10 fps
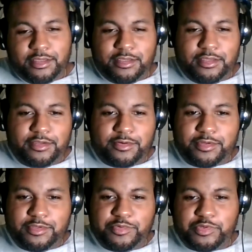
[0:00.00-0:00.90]

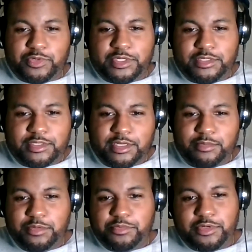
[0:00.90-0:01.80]
was the one sending
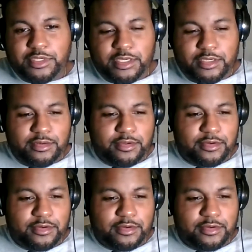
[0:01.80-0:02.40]
people to get